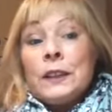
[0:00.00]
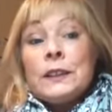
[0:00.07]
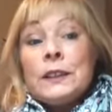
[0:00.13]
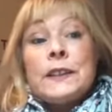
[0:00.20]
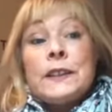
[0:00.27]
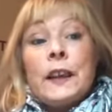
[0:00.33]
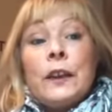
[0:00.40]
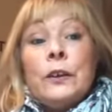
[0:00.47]

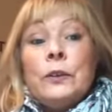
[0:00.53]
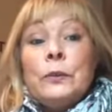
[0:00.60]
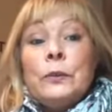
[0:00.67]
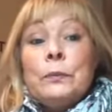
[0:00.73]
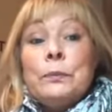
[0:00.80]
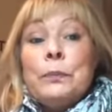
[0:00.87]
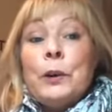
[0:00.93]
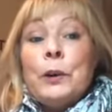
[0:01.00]
So
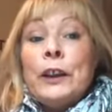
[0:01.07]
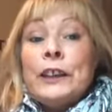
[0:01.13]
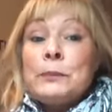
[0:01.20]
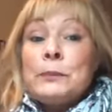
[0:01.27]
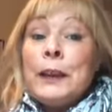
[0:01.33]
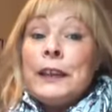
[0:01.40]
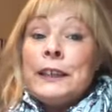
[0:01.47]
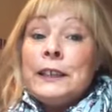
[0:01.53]
by
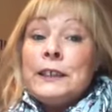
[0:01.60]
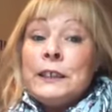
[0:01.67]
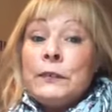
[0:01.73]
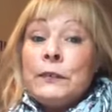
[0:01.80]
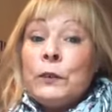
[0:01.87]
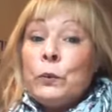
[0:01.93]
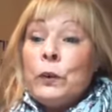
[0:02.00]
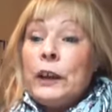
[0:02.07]
explaining
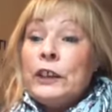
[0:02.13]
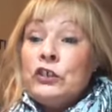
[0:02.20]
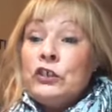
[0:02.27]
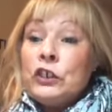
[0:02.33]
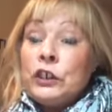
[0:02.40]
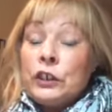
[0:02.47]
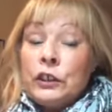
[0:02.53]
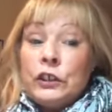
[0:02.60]
different ways
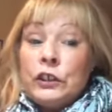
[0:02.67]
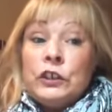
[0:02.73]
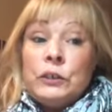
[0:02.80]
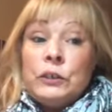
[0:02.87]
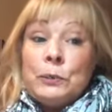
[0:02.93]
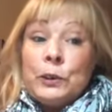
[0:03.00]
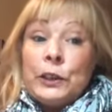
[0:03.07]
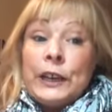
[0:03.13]
you can earn
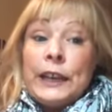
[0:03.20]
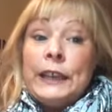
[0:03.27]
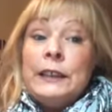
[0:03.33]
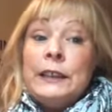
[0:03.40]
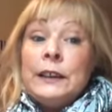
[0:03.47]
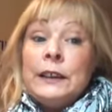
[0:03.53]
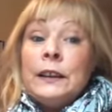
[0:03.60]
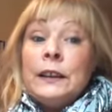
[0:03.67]
your money